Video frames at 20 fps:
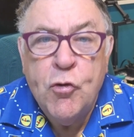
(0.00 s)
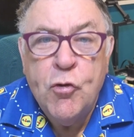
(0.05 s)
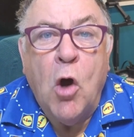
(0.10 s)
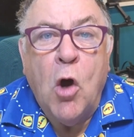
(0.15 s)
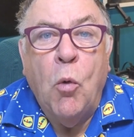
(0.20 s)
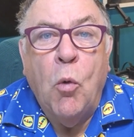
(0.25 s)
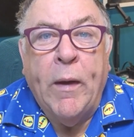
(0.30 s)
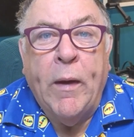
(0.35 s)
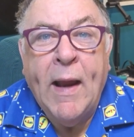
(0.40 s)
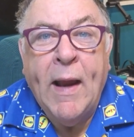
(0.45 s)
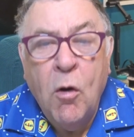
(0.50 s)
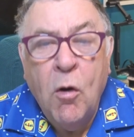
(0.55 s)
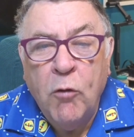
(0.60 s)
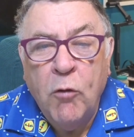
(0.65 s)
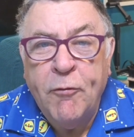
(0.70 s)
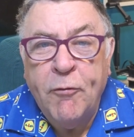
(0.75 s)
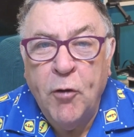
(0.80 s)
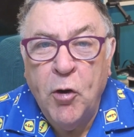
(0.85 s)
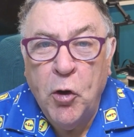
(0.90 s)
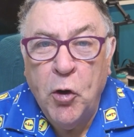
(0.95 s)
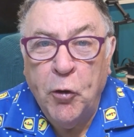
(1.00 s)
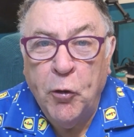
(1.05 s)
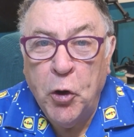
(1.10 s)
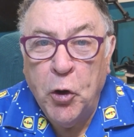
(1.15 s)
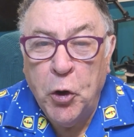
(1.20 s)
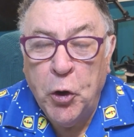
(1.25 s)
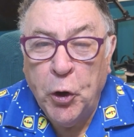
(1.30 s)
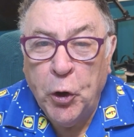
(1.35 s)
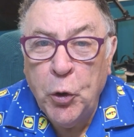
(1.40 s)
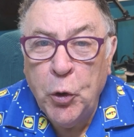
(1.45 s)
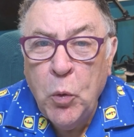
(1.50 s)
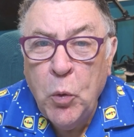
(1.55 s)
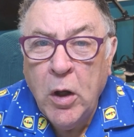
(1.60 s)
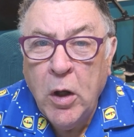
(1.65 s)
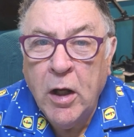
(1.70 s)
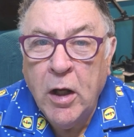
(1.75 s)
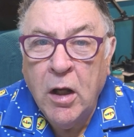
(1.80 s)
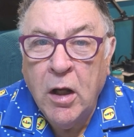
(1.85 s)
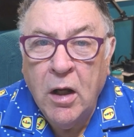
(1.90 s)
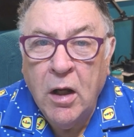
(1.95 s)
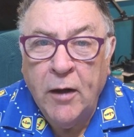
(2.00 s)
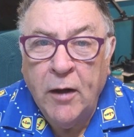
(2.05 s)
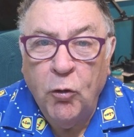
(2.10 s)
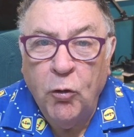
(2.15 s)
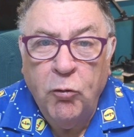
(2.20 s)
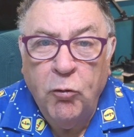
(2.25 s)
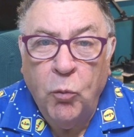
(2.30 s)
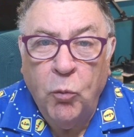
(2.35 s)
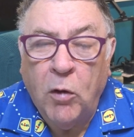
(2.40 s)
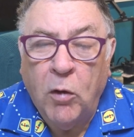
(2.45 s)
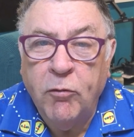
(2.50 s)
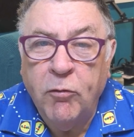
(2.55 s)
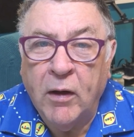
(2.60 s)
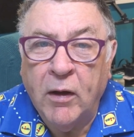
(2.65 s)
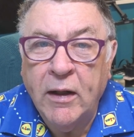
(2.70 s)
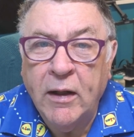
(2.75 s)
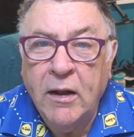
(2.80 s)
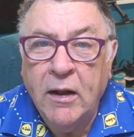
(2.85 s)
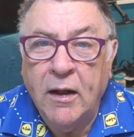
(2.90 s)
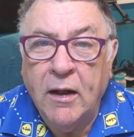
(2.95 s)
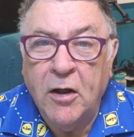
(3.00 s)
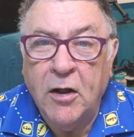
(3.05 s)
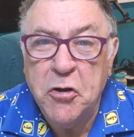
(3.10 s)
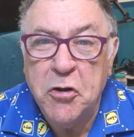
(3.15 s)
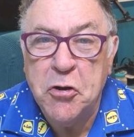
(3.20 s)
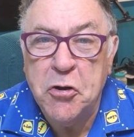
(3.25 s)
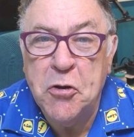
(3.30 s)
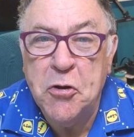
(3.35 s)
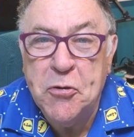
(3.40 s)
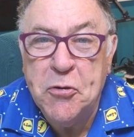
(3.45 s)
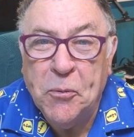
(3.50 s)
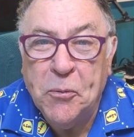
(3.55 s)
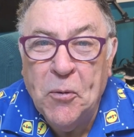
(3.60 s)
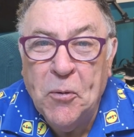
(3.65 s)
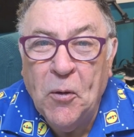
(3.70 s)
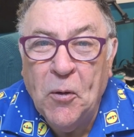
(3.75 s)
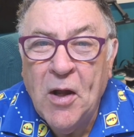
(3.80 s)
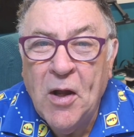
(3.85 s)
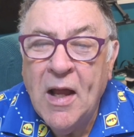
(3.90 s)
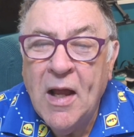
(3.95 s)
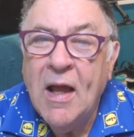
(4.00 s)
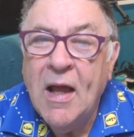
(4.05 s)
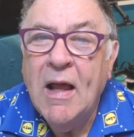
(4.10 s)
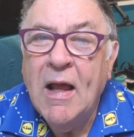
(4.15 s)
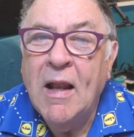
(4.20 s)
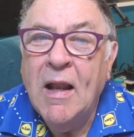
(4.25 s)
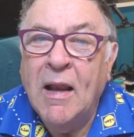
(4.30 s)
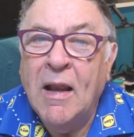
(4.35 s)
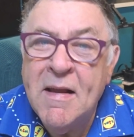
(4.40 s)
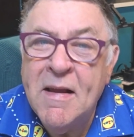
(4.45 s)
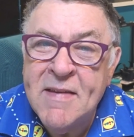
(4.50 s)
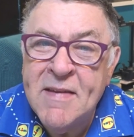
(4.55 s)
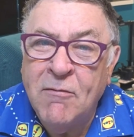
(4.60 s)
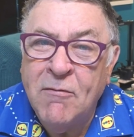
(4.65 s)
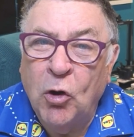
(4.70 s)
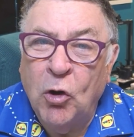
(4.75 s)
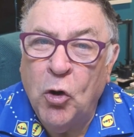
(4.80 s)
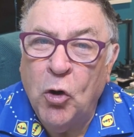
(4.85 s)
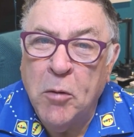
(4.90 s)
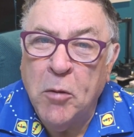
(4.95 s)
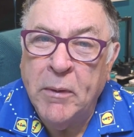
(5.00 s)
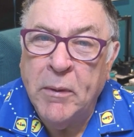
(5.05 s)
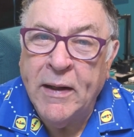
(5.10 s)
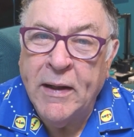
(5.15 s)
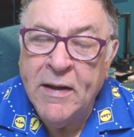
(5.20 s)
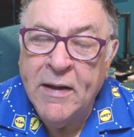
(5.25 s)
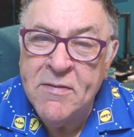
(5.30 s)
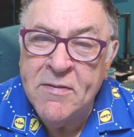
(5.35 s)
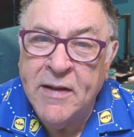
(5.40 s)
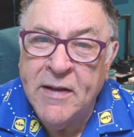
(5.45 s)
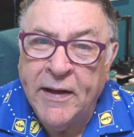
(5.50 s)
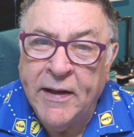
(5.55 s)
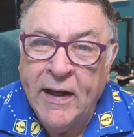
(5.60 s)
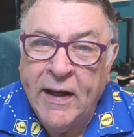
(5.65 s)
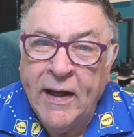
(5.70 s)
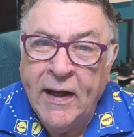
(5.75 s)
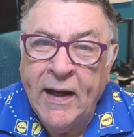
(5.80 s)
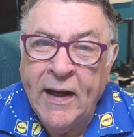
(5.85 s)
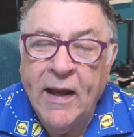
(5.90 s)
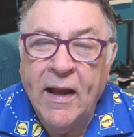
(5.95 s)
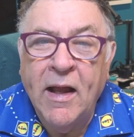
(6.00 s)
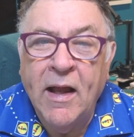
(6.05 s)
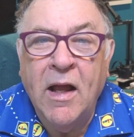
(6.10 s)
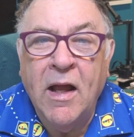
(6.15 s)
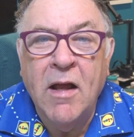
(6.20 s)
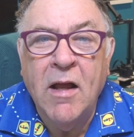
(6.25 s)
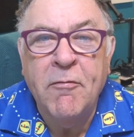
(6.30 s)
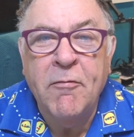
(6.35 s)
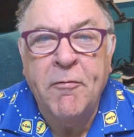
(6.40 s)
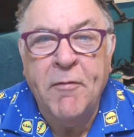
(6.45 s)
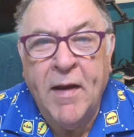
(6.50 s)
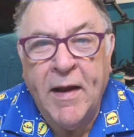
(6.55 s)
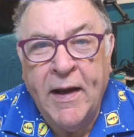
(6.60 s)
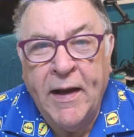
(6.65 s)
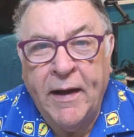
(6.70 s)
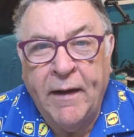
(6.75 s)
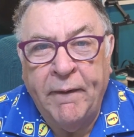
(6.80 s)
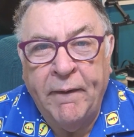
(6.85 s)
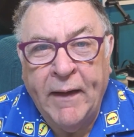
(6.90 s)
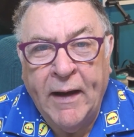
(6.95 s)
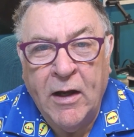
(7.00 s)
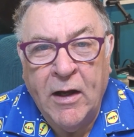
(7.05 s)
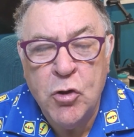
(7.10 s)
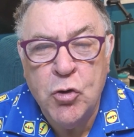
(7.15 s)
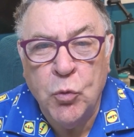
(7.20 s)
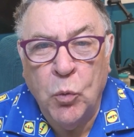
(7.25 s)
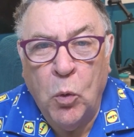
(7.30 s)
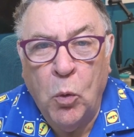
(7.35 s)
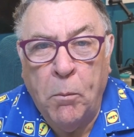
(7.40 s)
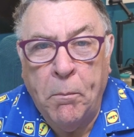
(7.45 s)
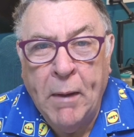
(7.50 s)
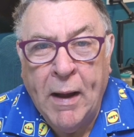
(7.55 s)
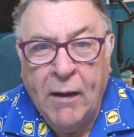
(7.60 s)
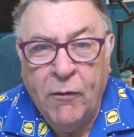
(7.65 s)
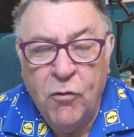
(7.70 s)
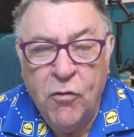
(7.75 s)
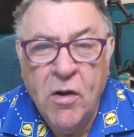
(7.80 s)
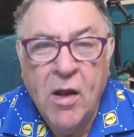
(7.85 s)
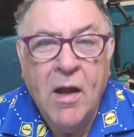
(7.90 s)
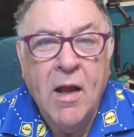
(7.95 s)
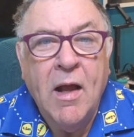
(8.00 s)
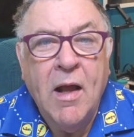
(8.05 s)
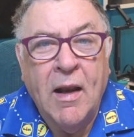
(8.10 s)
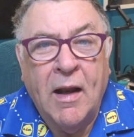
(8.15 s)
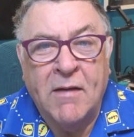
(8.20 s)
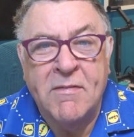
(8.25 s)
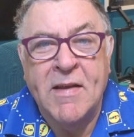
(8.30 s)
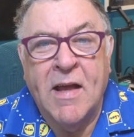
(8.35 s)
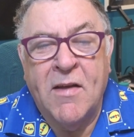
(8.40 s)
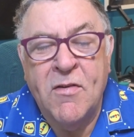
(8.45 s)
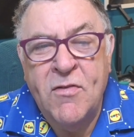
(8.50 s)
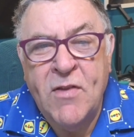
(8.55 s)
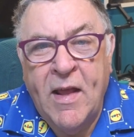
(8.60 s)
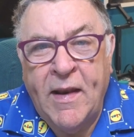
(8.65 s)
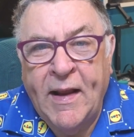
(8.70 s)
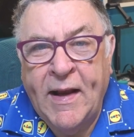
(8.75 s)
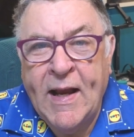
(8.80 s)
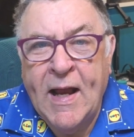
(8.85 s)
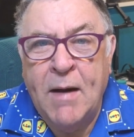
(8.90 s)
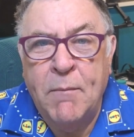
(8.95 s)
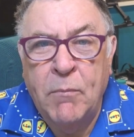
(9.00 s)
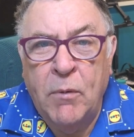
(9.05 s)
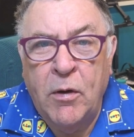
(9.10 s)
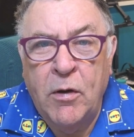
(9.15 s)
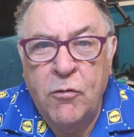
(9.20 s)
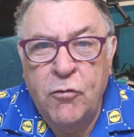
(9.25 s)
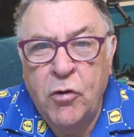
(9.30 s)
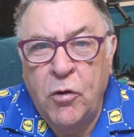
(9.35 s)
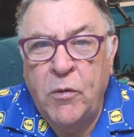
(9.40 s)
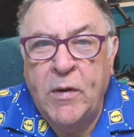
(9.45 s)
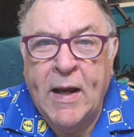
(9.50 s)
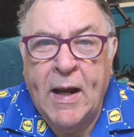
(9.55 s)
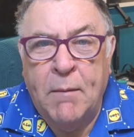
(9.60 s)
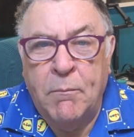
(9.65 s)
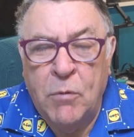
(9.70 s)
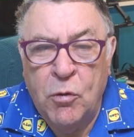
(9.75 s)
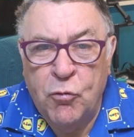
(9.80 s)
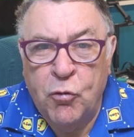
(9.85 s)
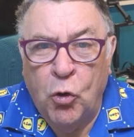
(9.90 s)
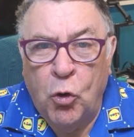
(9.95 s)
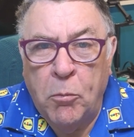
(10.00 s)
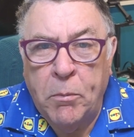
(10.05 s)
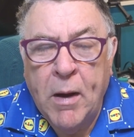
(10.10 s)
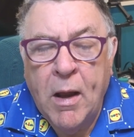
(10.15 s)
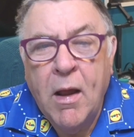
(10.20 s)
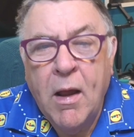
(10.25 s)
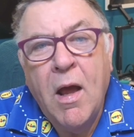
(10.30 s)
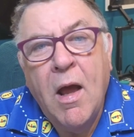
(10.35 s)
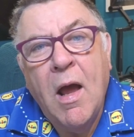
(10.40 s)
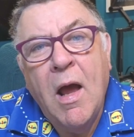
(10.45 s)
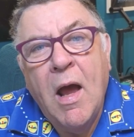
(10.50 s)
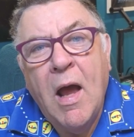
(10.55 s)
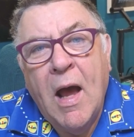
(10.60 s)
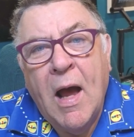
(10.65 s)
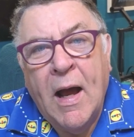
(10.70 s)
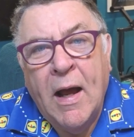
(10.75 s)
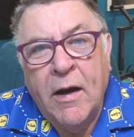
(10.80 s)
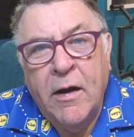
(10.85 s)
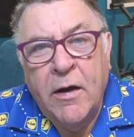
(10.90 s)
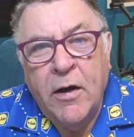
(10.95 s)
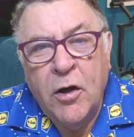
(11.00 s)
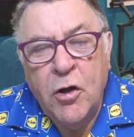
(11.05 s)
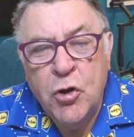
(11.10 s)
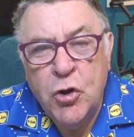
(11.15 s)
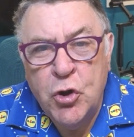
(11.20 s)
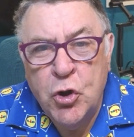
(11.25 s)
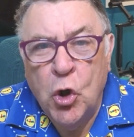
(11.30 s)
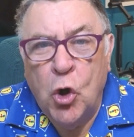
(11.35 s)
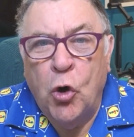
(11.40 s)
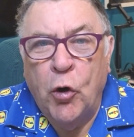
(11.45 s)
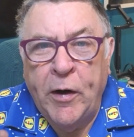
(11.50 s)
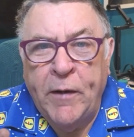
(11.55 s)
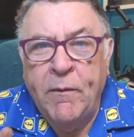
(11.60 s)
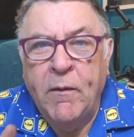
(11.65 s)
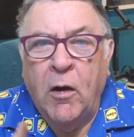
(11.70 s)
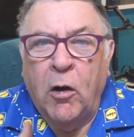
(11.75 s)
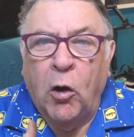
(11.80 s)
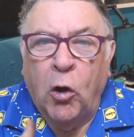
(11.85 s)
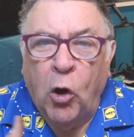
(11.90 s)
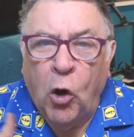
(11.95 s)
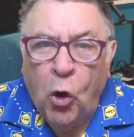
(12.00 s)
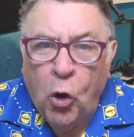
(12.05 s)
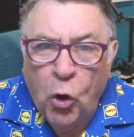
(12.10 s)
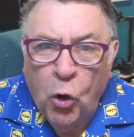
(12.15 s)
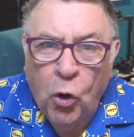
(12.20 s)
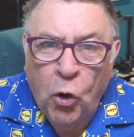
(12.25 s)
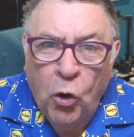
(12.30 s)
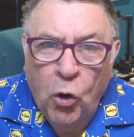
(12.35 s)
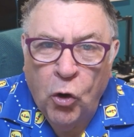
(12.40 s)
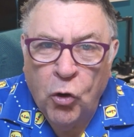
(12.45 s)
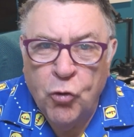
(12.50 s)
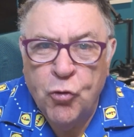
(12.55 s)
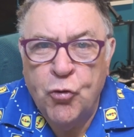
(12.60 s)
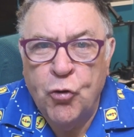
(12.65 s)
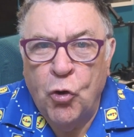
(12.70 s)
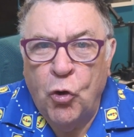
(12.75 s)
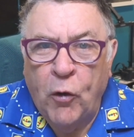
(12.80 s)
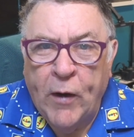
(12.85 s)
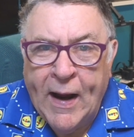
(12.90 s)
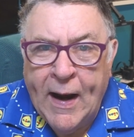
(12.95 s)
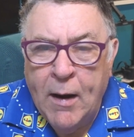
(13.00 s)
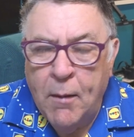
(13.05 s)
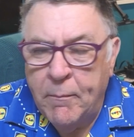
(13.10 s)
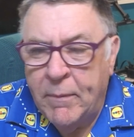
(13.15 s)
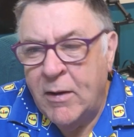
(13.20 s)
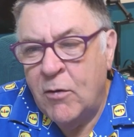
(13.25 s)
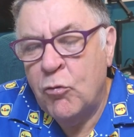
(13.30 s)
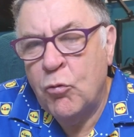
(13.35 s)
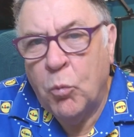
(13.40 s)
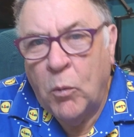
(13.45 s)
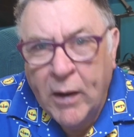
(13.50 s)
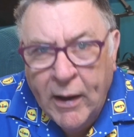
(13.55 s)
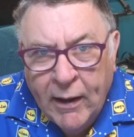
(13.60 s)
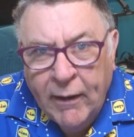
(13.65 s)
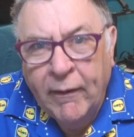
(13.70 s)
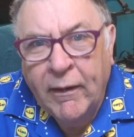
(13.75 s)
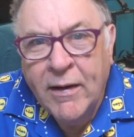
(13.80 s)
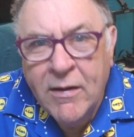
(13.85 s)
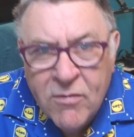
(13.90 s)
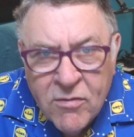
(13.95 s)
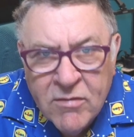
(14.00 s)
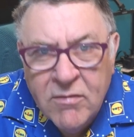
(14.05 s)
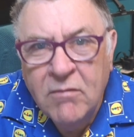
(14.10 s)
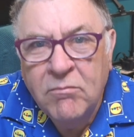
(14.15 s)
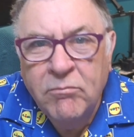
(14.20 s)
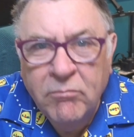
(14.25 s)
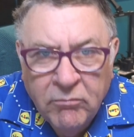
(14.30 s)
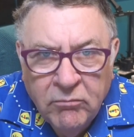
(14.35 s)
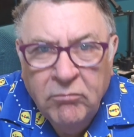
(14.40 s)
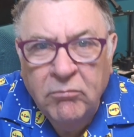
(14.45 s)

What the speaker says: So, without further ado, enough waffling as usual. Let's have a look at me yesterday fitting the actual pads. Like I said, I set the two cameras up, and during the long, drawn-out bits where it's,